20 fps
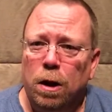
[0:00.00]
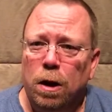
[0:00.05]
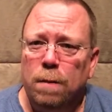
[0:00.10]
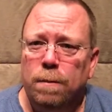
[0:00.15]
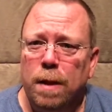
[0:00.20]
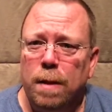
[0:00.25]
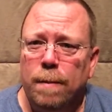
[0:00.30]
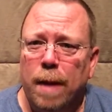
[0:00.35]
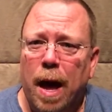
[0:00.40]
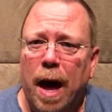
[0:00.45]
little
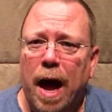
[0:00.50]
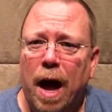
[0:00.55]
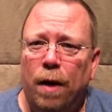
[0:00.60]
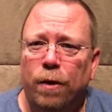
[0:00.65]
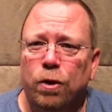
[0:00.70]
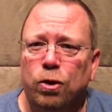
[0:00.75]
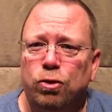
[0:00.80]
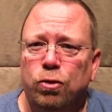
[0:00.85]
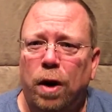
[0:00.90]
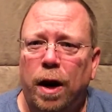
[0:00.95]
bit about how
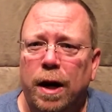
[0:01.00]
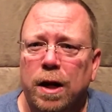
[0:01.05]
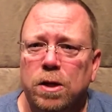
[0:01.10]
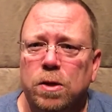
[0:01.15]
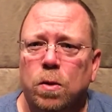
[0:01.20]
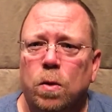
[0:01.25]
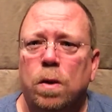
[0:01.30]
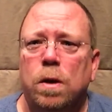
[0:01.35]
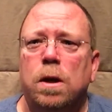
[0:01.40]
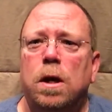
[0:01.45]
their training is
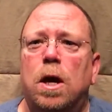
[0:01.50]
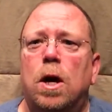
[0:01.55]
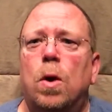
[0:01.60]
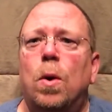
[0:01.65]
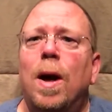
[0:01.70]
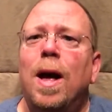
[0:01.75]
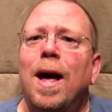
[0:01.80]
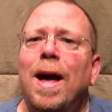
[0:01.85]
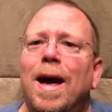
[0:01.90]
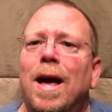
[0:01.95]
going to
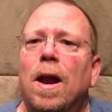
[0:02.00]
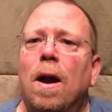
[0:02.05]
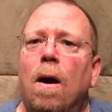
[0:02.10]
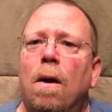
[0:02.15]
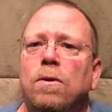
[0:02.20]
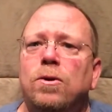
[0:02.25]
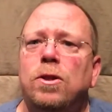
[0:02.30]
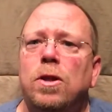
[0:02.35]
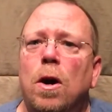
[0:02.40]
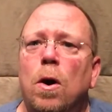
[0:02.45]
go, and
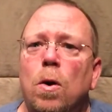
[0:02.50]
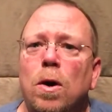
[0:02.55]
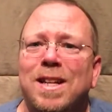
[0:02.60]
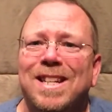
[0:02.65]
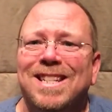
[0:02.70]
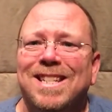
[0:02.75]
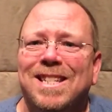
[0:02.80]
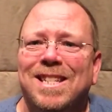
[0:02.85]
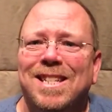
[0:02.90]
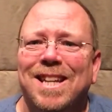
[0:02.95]
also
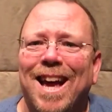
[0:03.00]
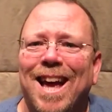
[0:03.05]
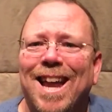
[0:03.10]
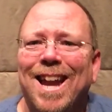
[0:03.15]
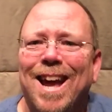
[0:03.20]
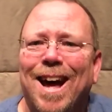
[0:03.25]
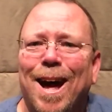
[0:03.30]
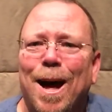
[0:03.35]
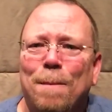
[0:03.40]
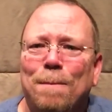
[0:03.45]
to set
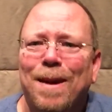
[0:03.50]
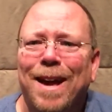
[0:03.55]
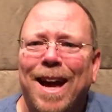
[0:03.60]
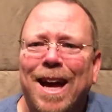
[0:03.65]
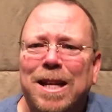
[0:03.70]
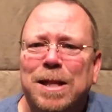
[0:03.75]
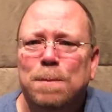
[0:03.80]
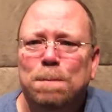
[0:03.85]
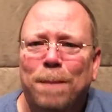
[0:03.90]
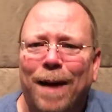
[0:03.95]
up
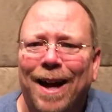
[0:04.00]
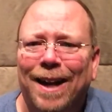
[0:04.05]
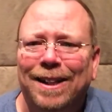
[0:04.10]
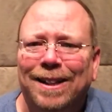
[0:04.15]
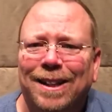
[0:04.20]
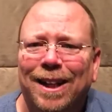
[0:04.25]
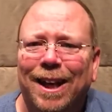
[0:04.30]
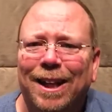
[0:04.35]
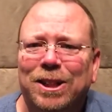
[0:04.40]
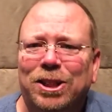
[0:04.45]

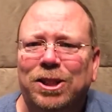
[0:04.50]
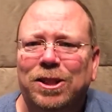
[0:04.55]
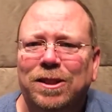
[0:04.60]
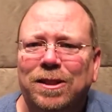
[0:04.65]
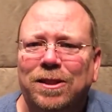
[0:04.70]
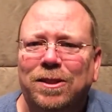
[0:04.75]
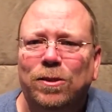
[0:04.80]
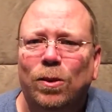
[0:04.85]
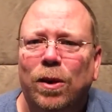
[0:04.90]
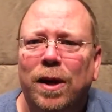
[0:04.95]

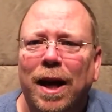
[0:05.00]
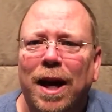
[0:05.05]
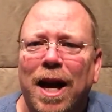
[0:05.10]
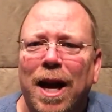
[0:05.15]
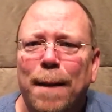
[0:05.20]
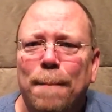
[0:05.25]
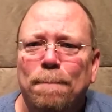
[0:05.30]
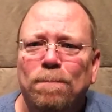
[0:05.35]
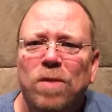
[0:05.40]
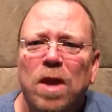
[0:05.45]
expectations,
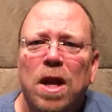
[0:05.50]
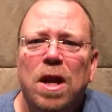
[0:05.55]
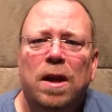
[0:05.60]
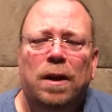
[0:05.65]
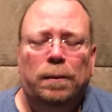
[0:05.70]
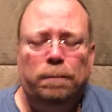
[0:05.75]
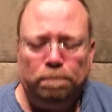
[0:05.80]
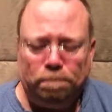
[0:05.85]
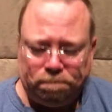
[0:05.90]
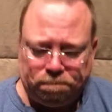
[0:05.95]
okay?
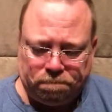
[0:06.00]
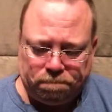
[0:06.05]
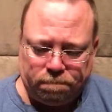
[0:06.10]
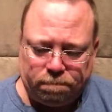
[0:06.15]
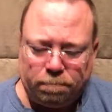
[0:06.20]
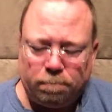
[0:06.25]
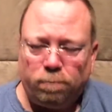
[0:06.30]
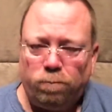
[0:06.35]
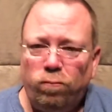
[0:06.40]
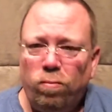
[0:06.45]

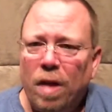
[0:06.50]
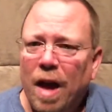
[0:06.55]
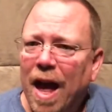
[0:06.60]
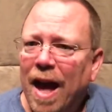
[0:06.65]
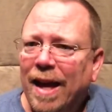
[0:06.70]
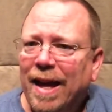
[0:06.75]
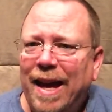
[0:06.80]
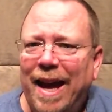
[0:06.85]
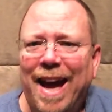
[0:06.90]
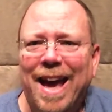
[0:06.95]

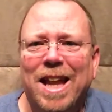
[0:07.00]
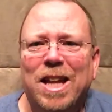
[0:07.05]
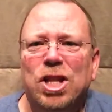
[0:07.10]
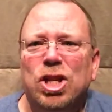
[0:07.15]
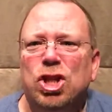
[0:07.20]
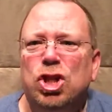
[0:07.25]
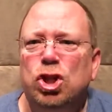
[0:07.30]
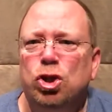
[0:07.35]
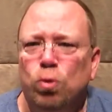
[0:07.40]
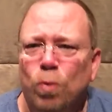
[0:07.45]
I can't
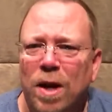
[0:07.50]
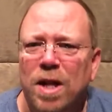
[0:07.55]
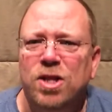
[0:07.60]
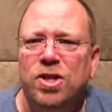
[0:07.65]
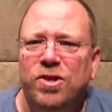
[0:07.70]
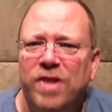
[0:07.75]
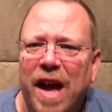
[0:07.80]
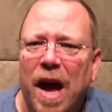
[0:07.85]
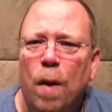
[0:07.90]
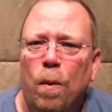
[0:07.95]

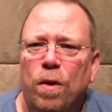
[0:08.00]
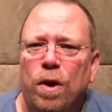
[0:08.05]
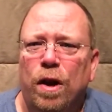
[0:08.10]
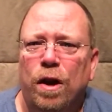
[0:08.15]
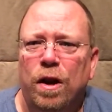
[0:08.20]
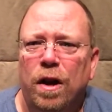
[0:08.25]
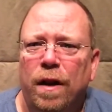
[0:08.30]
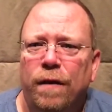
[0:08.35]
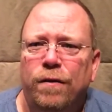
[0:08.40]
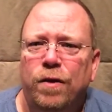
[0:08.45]
stress that one
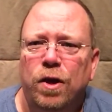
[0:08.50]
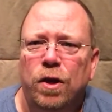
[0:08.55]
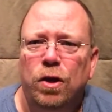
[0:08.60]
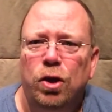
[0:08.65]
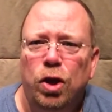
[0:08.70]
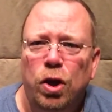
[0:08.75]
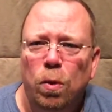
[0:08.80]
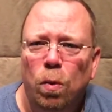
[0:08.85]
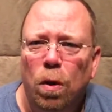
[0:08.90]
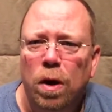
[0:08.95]
enough to you.
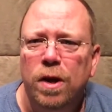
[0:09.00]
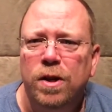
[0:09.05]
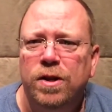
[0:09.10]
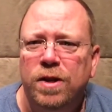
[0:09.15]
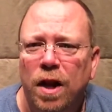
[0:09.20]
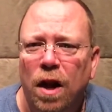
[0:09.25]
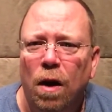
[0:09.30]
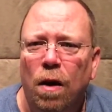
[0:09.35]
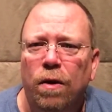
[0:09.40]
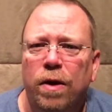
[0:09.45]
You want to
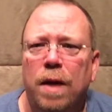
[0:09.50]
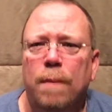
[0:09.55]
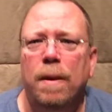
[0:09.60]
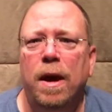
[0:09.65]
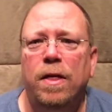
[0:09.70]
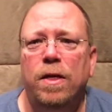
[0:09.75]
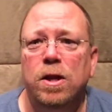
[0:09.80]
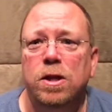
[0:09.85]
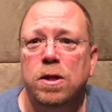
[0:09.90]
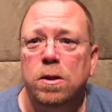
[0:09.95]
tell them,
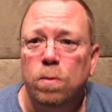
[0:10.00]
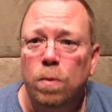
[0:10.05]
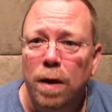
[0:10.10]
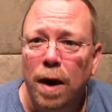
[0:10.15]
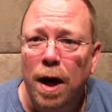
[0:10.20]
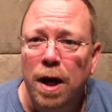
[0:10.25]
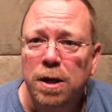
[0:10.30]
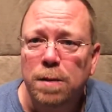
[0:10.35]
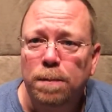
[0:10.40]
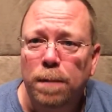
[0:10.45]
hey, this is what
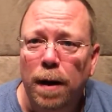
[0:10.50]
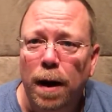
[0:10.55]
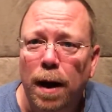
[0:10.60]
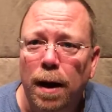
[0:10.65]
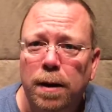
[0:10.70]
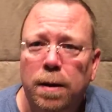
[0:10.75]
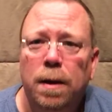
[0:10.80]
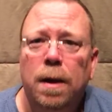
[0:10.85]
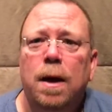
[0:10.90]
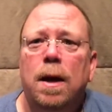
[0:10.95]
I
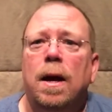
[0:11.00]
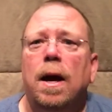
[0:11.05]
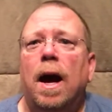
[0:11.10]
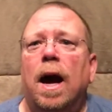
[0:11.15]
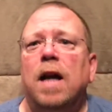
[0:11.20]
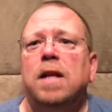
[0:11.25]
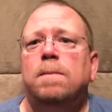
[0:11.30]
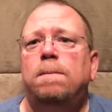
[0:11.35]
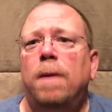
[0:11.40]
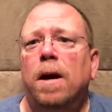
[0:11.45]
expect.
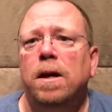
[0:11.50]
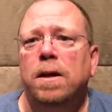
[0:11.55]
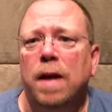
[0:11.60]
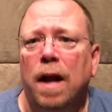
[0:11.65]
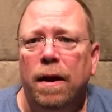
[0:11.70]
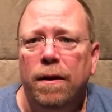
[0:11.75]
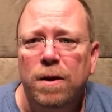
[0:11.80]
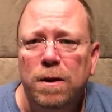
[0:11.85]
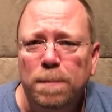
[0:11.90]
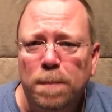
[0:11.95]
I expect
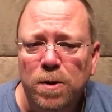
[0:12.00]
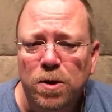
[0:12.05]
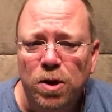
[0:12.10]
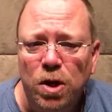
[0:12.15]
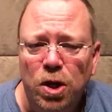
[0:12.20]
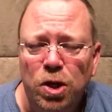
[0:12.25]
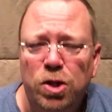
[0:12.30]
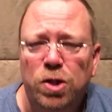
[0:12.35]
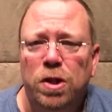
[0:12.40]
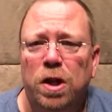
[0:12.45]
out of this
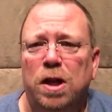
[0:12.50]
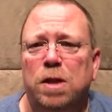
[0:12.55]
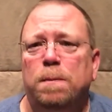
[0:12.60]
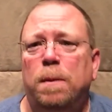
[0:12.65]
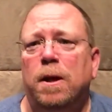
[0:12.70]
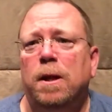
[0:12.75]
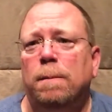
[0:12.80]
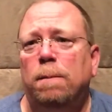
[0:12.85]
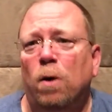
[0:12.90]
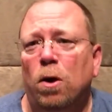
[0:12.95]
position. I
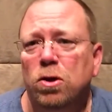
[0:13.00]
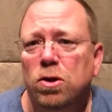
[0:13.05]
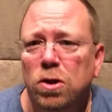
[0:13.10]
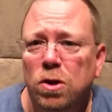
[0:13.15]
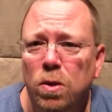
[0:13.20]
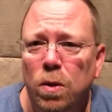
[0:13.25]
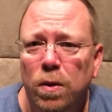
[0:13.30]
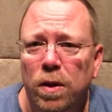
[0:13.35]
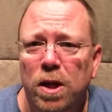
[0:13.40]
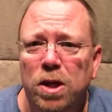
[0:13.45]
expect the person
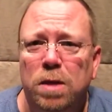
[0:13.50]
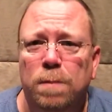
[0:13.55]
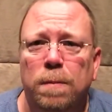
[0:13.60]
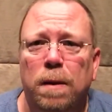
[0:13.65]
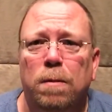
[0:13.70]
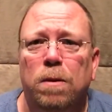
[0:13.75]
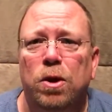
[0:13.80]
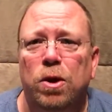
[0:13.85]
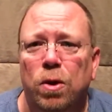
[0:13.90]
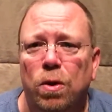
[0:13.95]
doing this to be
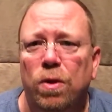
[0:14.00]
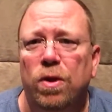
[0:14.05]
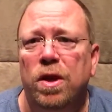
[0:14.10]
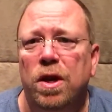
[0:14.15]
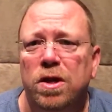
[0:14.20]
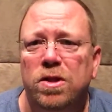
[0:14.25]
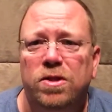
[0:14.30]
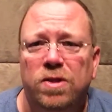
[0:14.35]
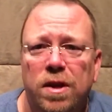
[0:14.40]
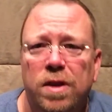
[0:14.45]
able to do
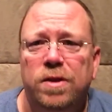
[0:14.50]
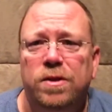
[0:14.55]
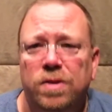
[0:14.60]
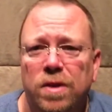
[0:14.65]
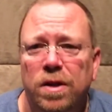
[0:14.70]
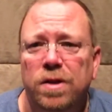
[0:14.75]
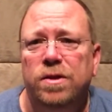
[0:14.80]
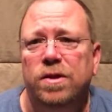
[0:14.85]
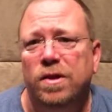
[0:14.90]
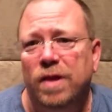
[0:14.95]
this,
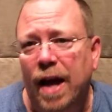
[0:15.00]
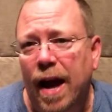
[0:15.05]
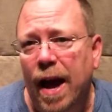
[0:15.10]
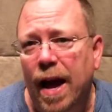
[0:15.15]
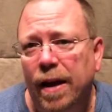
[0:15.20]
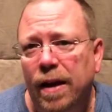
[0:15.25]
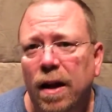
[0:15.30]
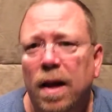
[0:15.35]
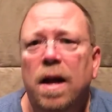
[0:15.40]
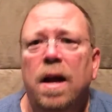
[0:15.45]
and
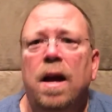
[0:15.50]
that.